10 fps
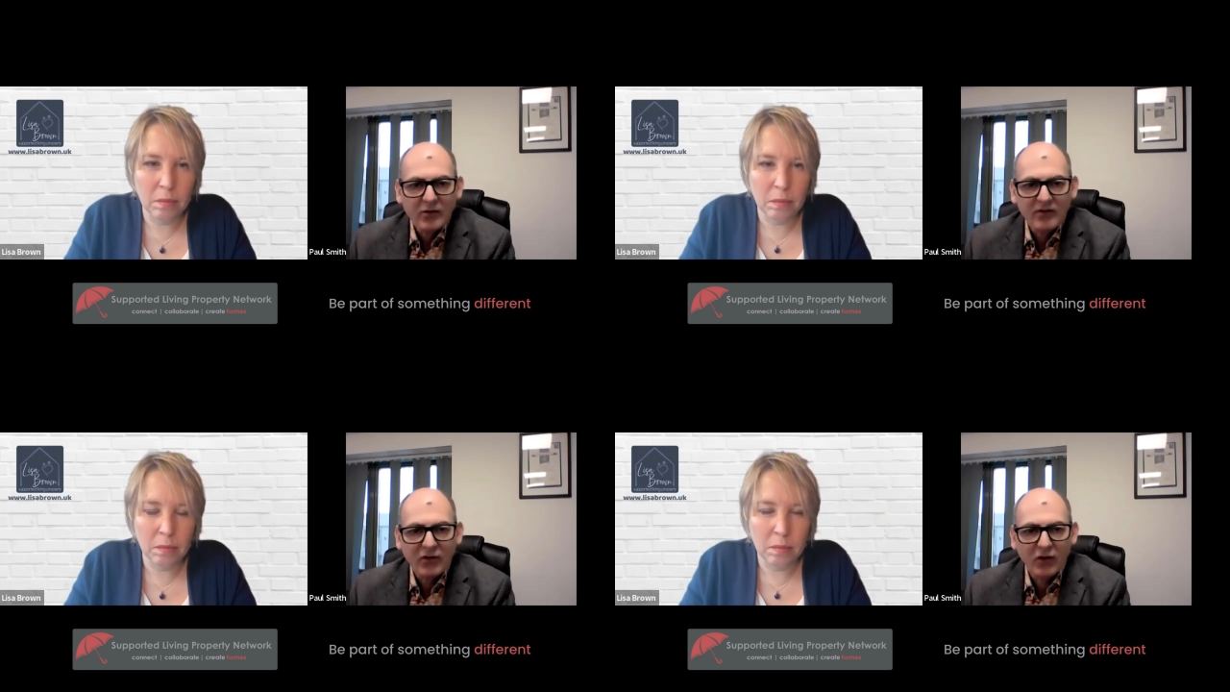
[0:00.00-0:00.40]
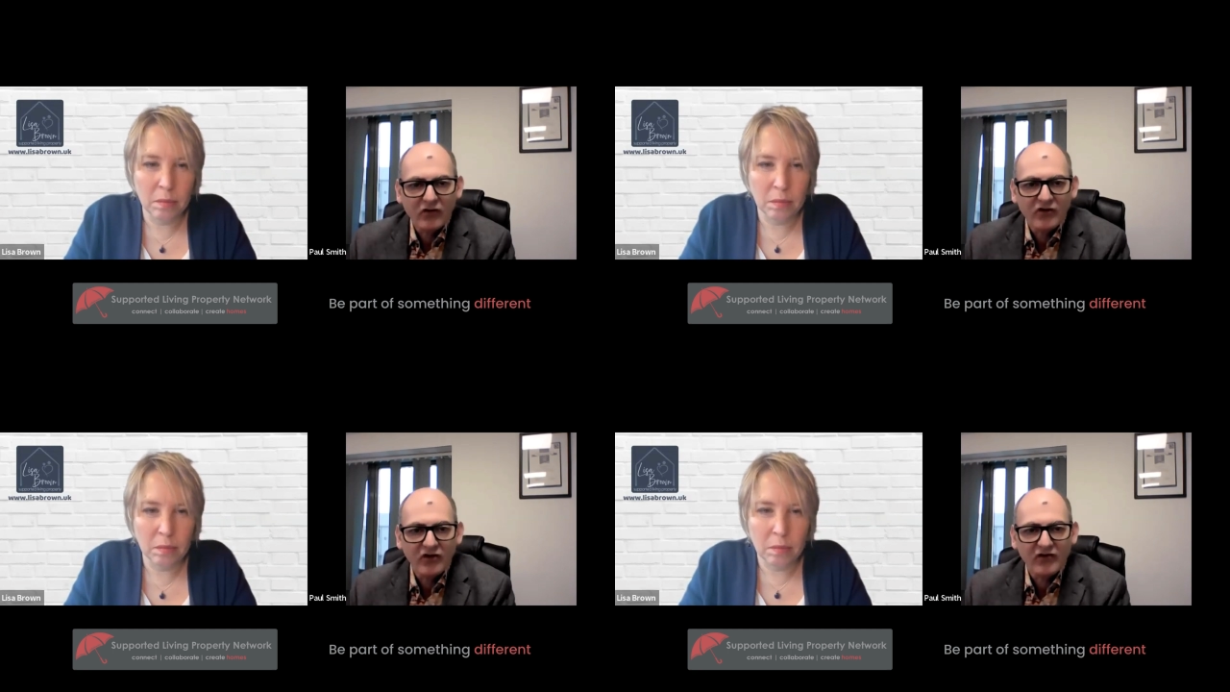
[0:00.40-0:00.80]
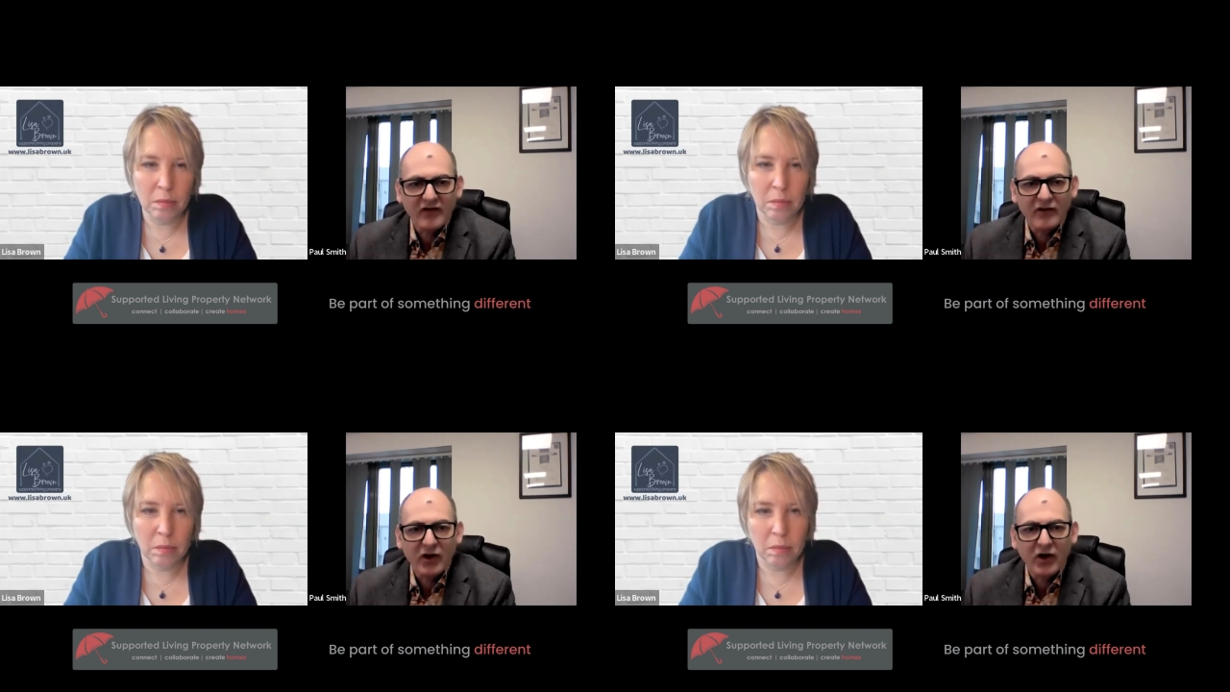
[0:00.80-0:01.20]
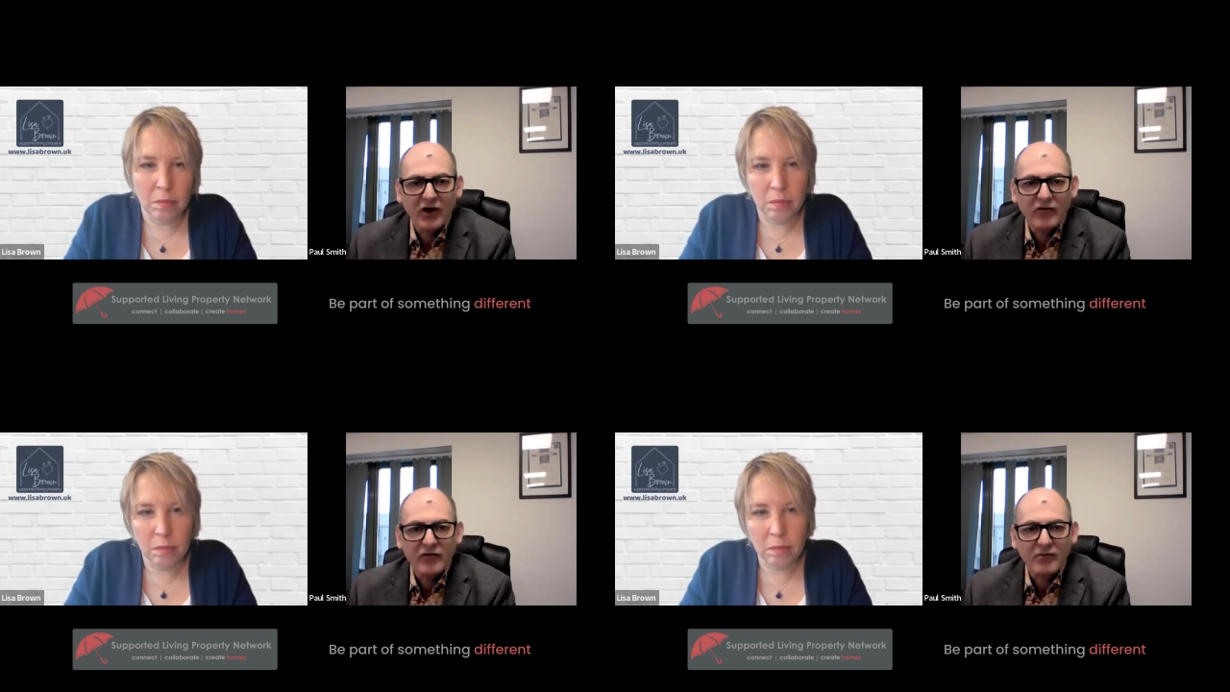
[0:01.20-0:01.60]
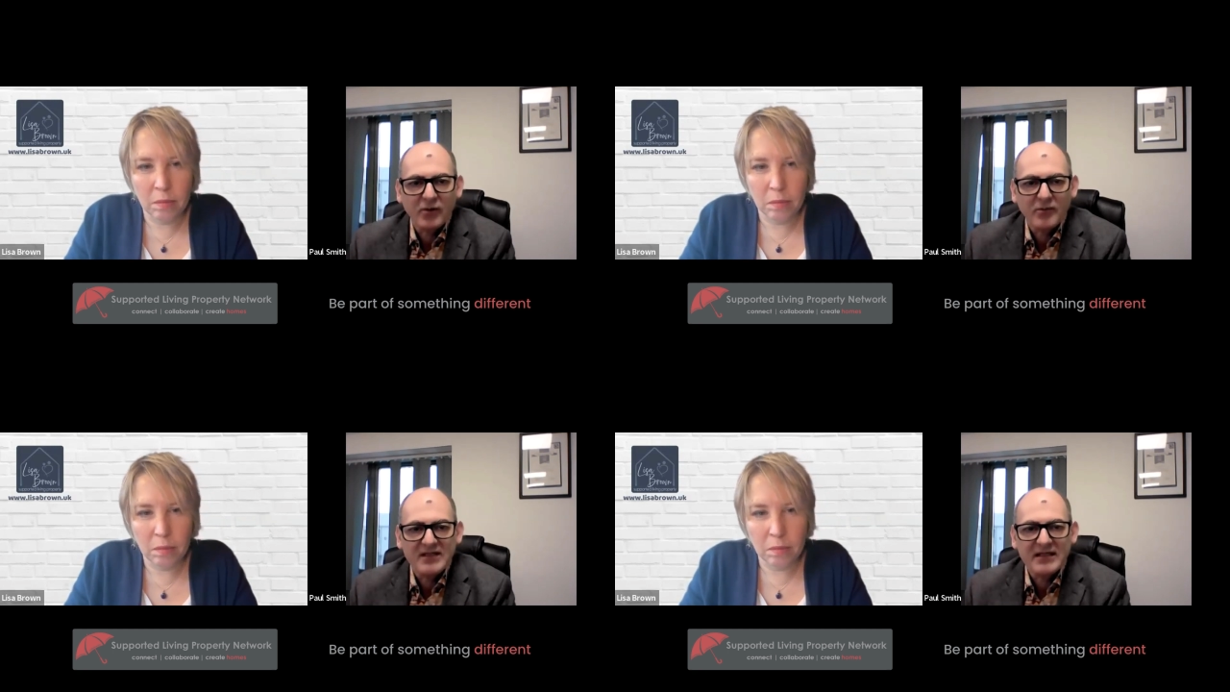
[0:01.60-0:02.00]
Speaker 1: we've got just over 900
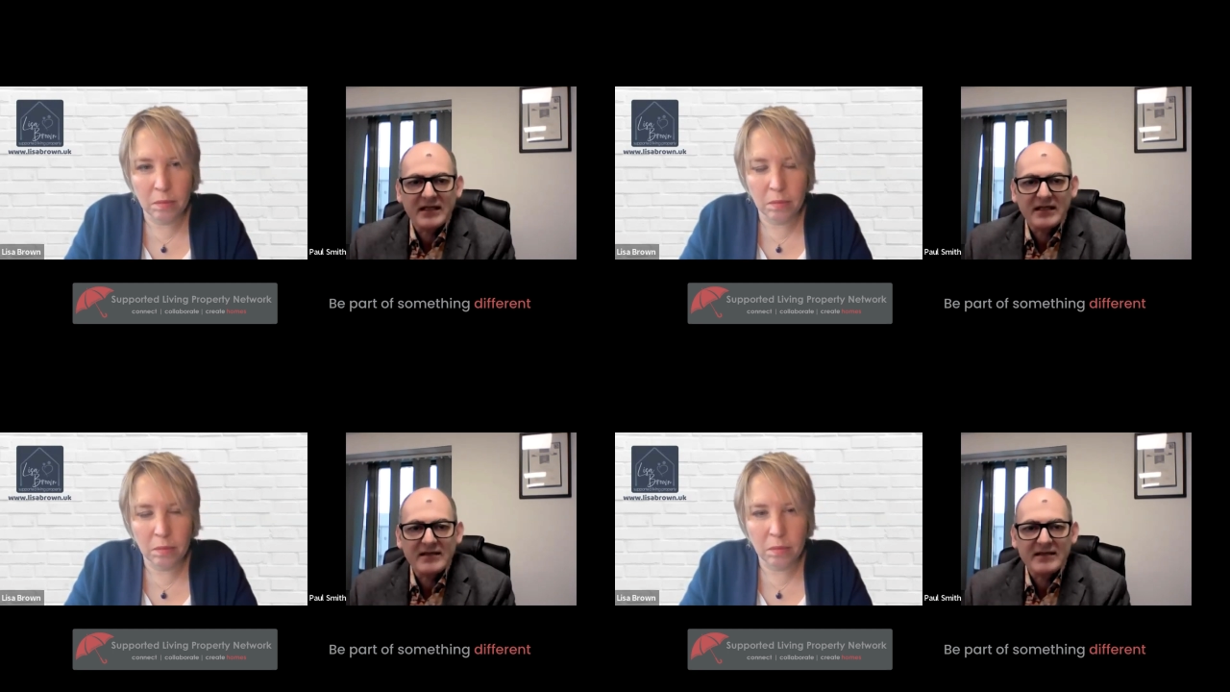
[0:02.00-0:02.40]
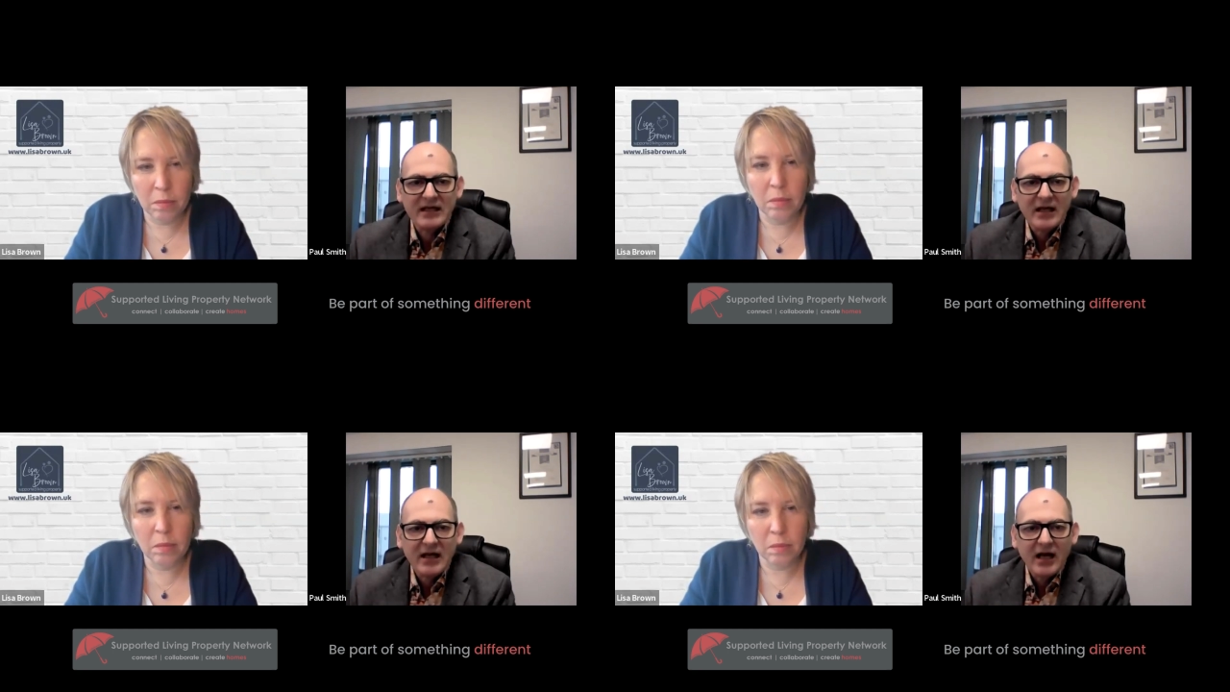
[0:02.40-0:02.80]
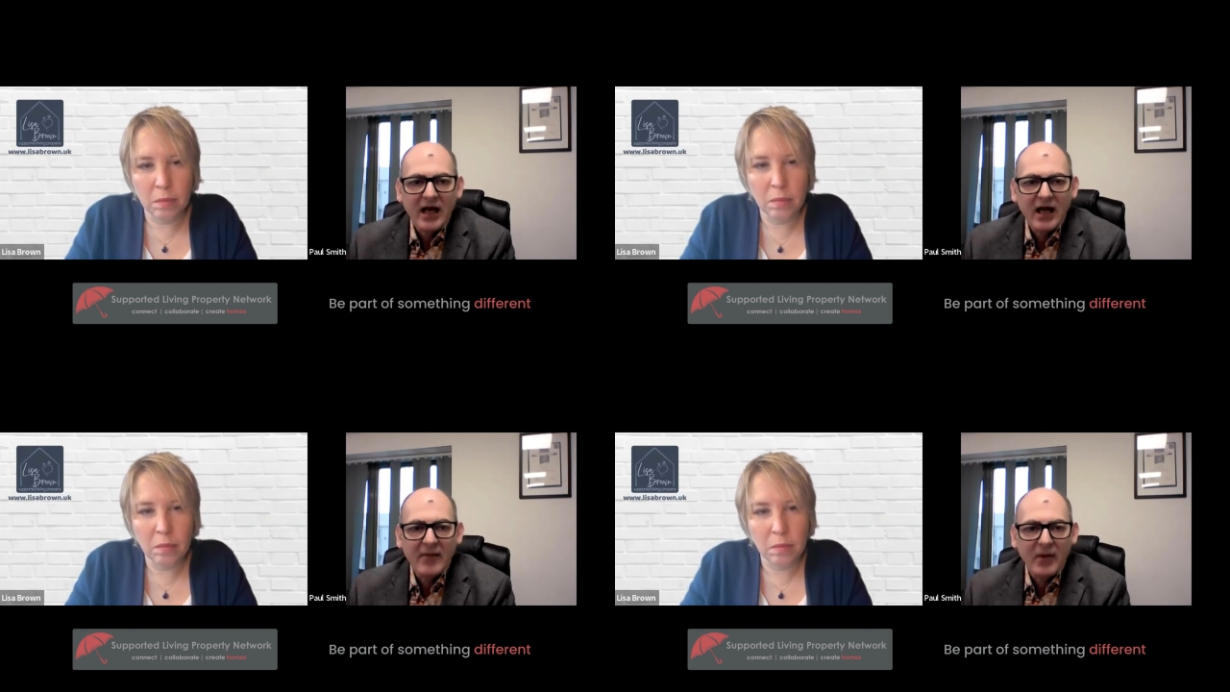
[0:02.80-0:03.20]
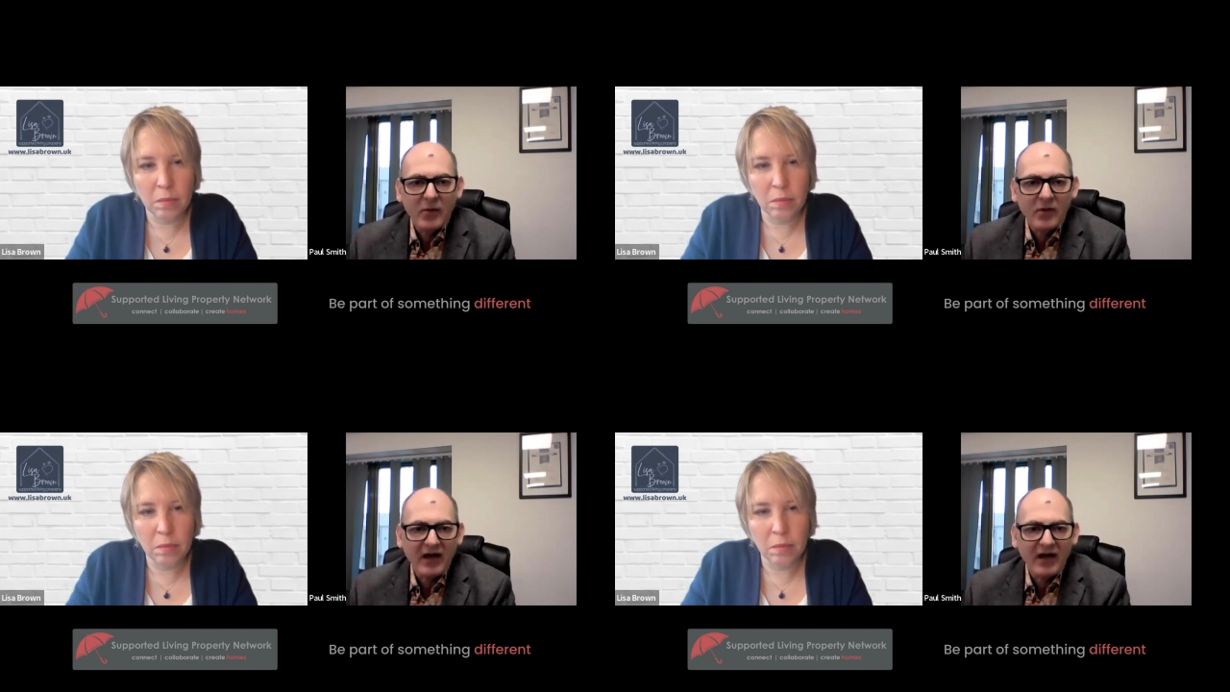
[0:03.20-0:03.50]
properties. We